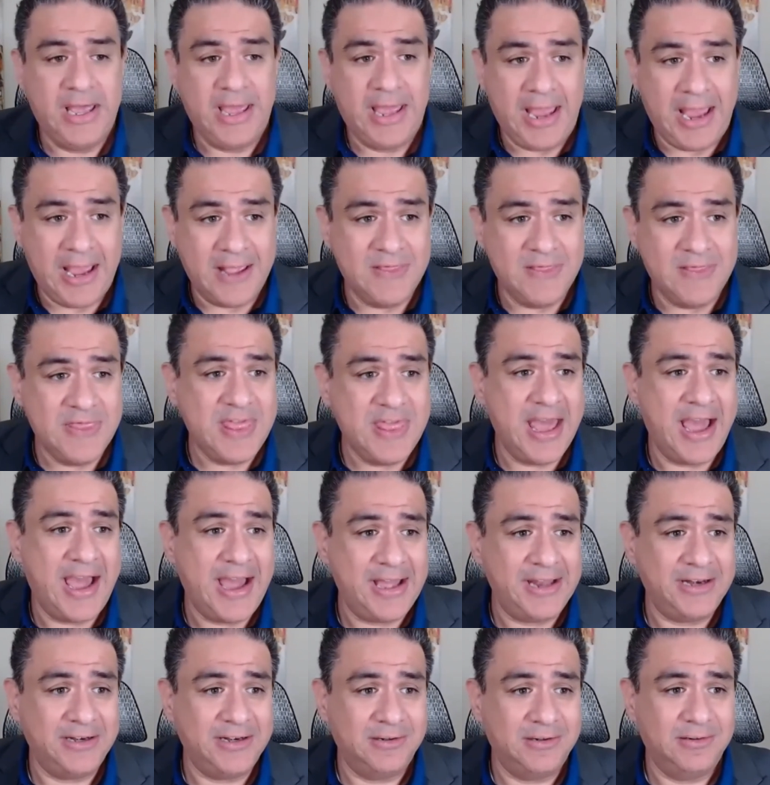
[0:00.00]
And
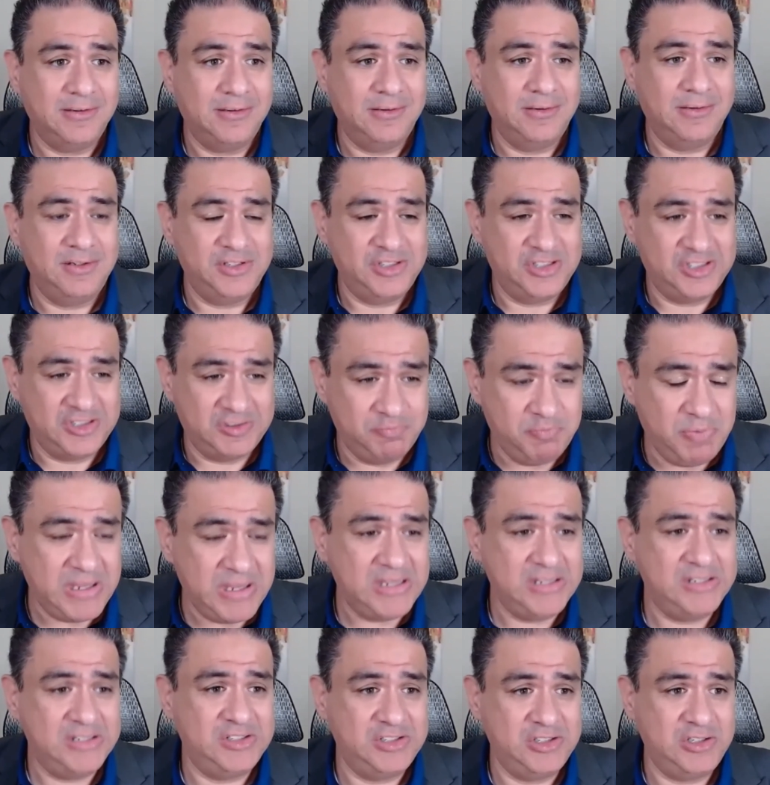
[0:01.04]
that
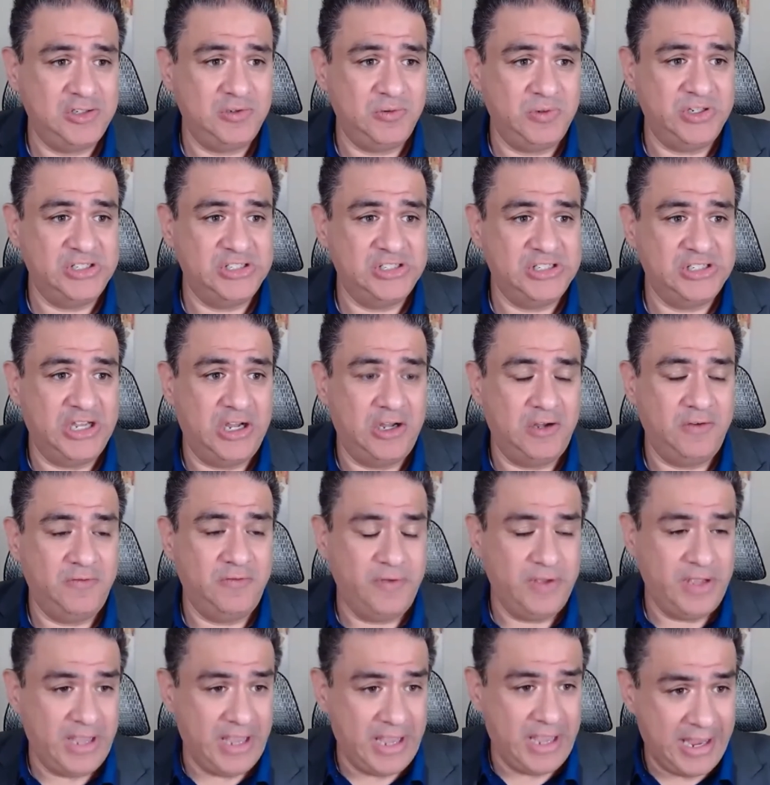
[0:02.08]
speaks to itself
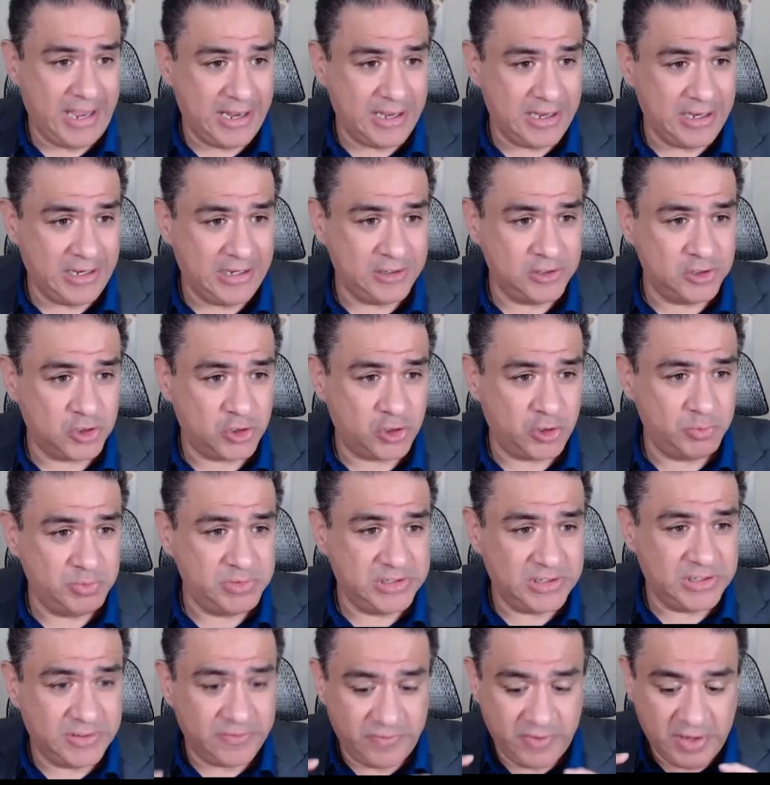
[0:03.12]
in terms
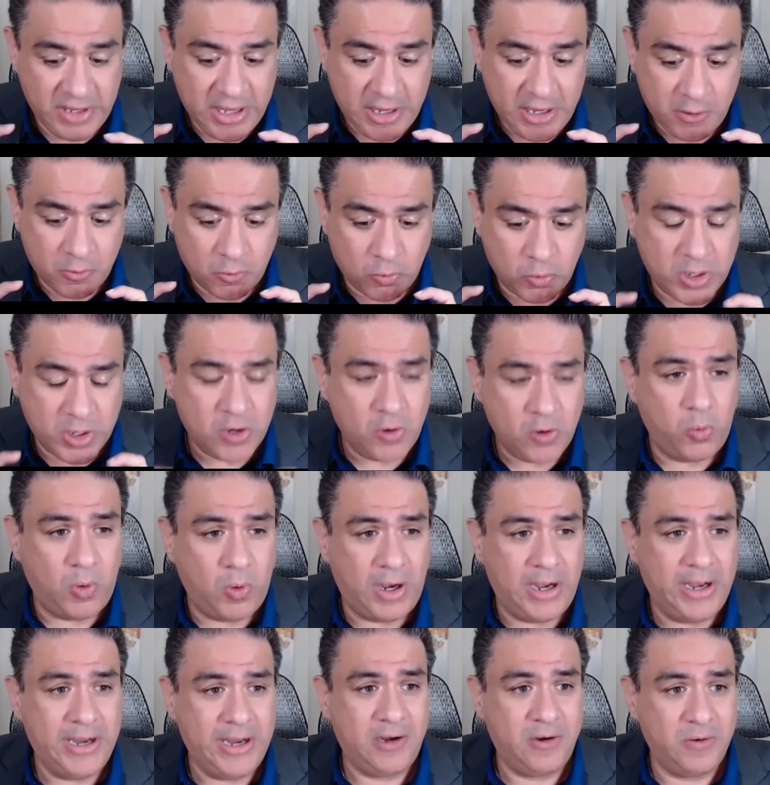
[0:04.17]
of
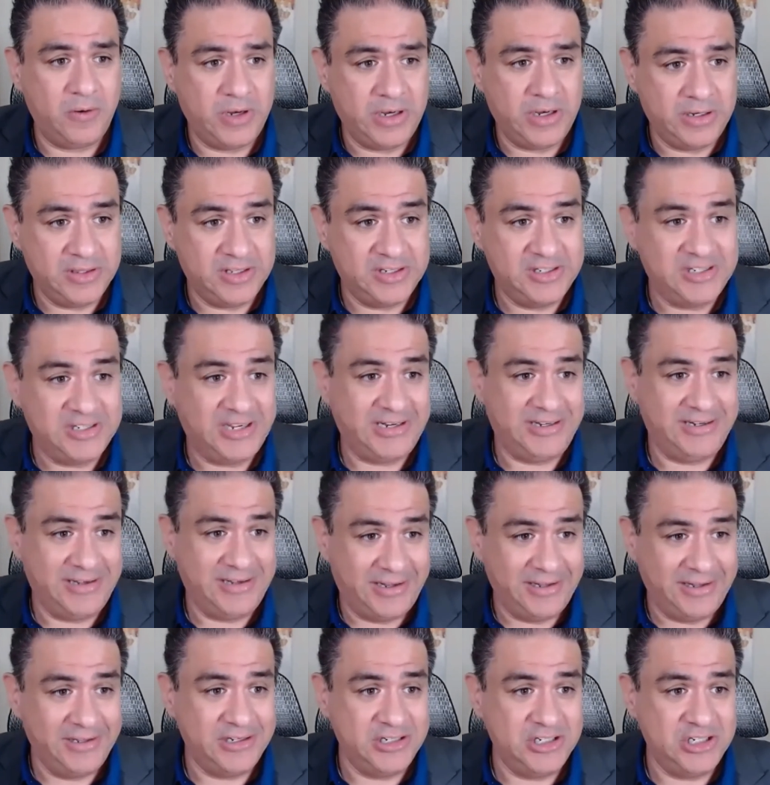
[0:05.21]
requiring the
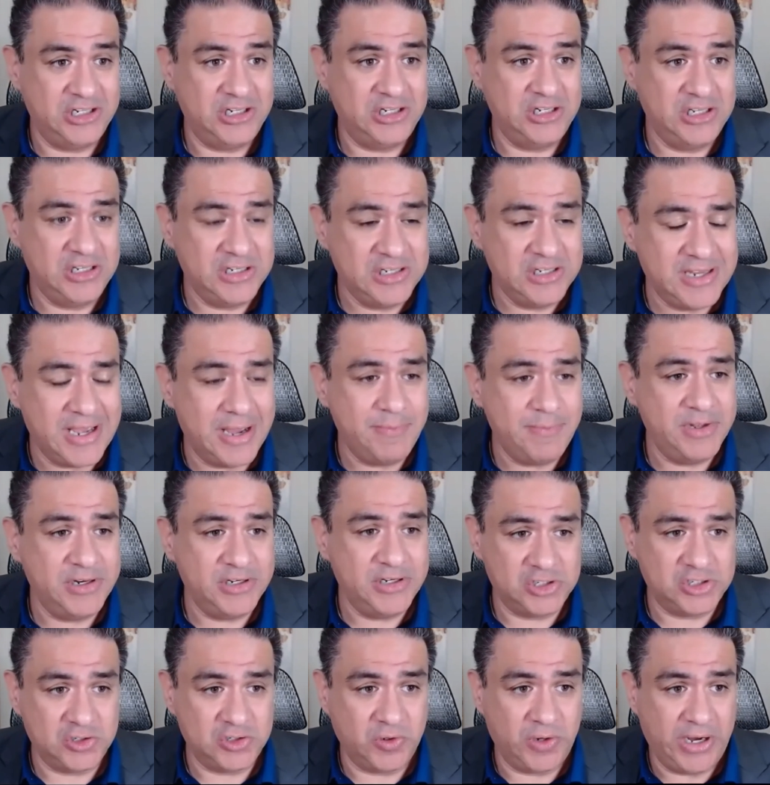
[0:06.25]
technology to
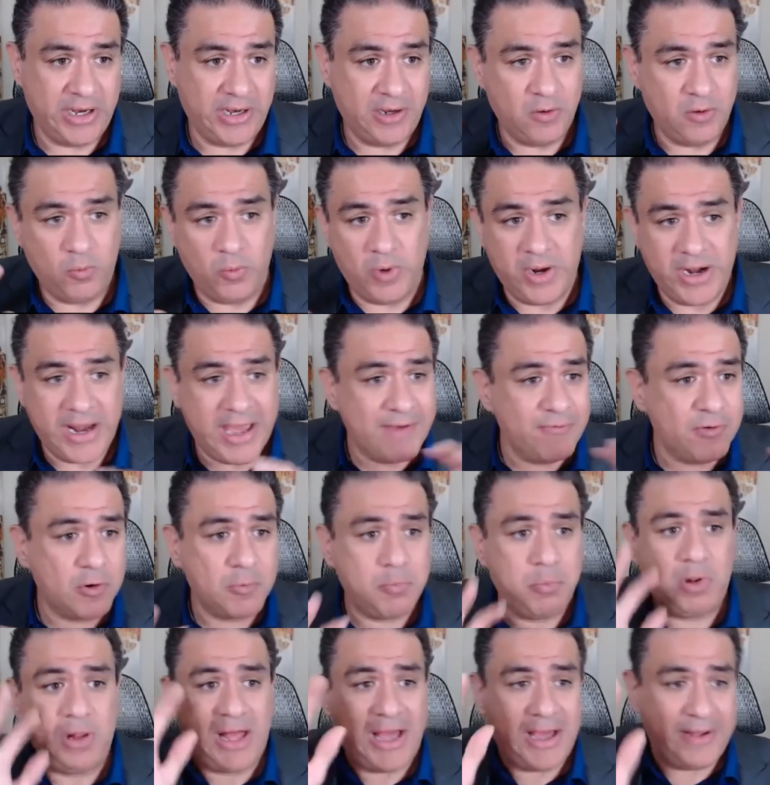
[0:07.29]
demonstrate whatever
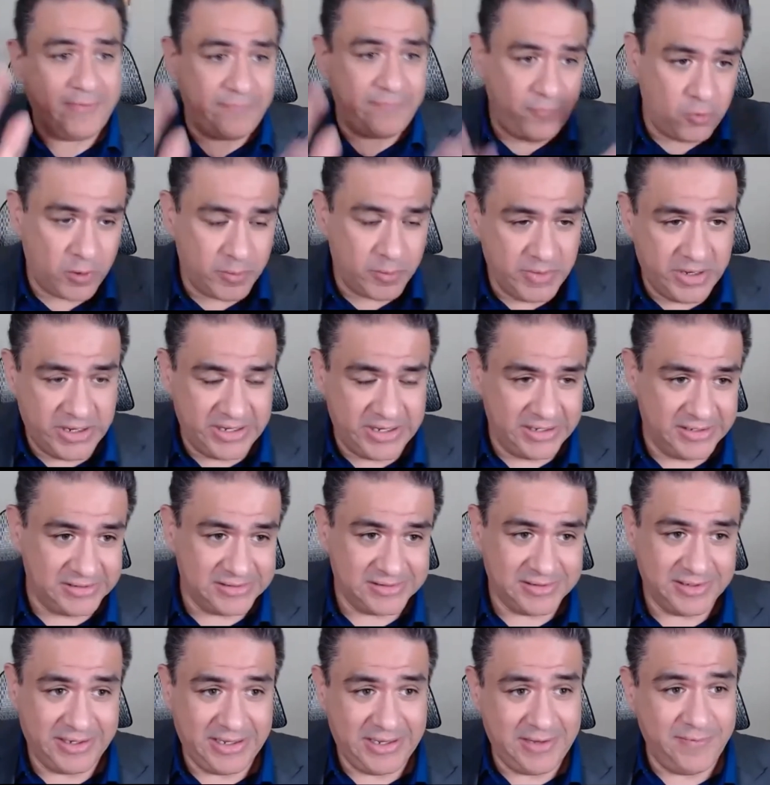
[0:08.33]
platform it is.
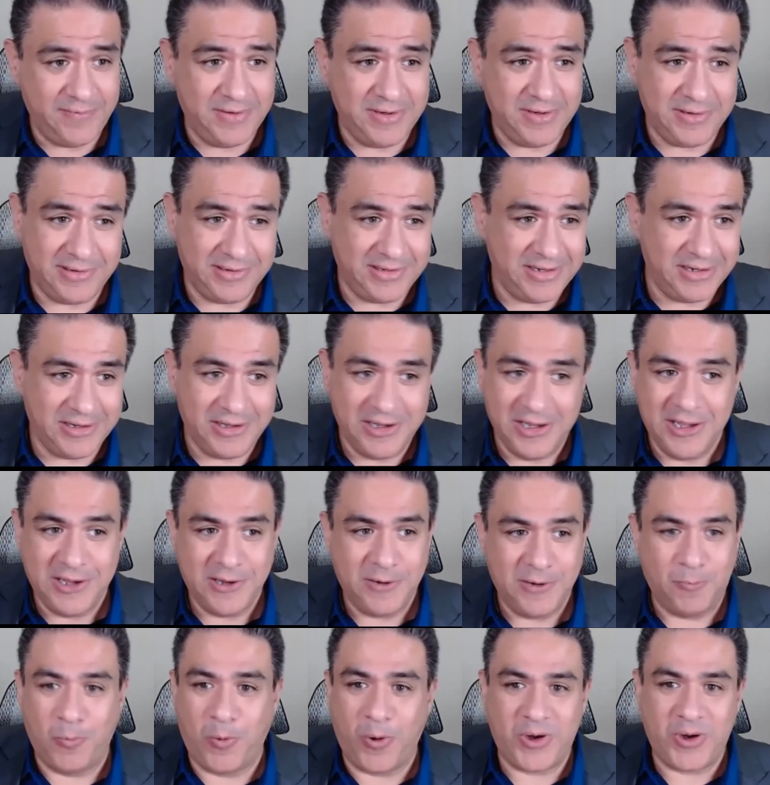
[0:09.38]
Even, you know,
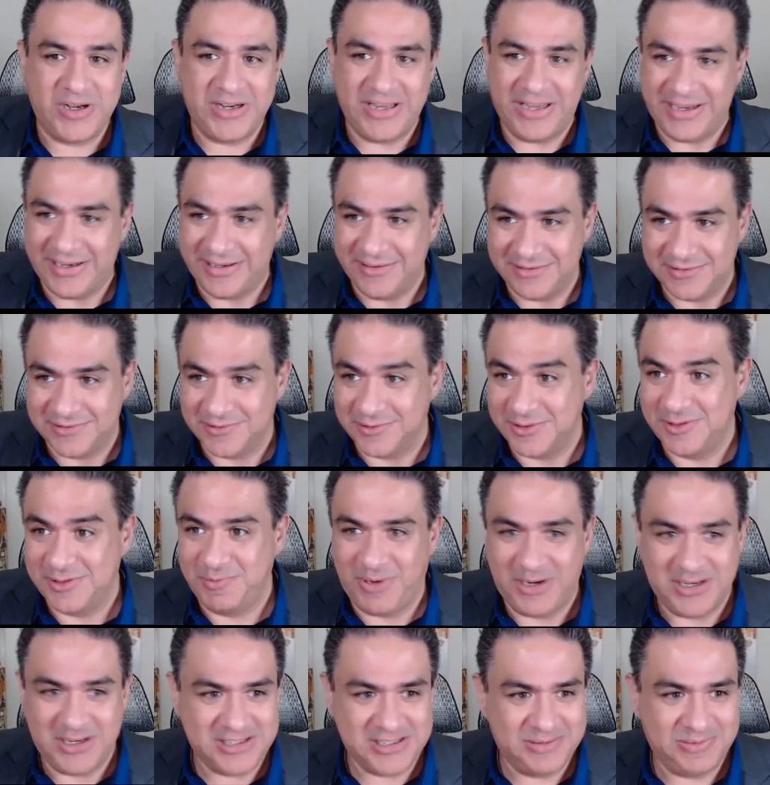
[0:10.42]
Workday is
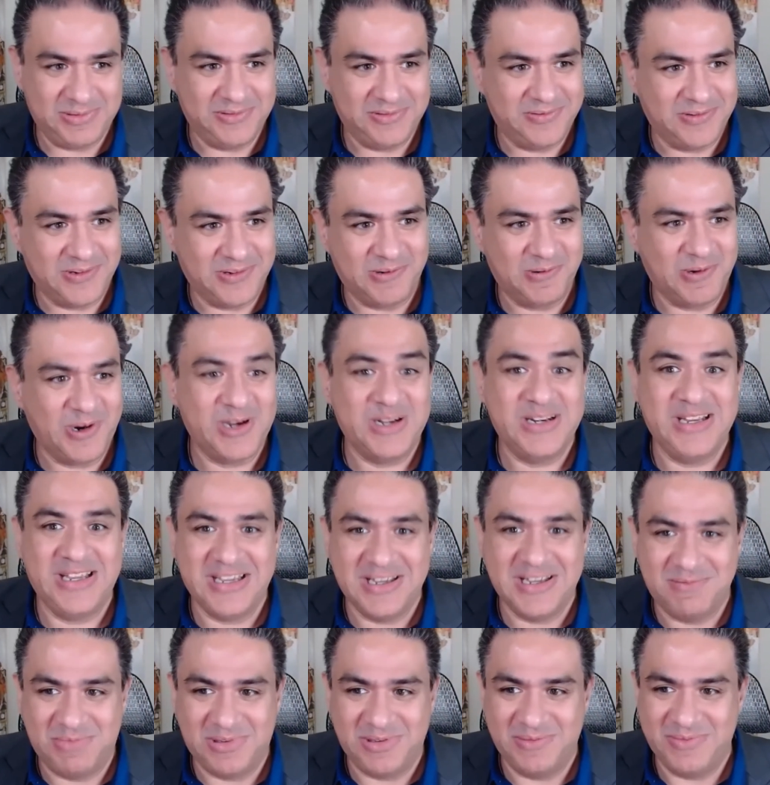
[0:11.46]
responsible for a Workday
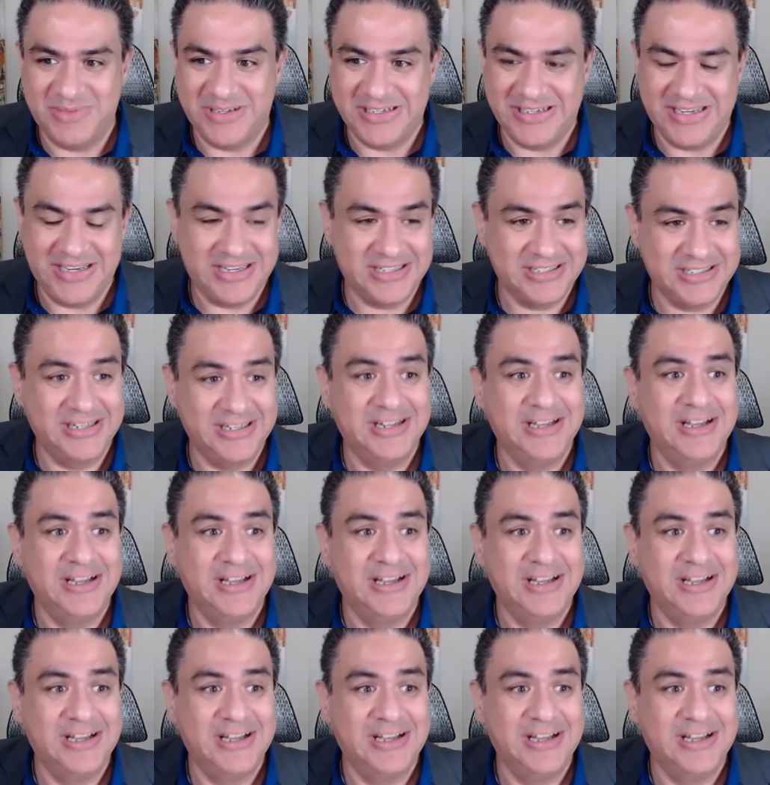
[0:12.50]
implementation.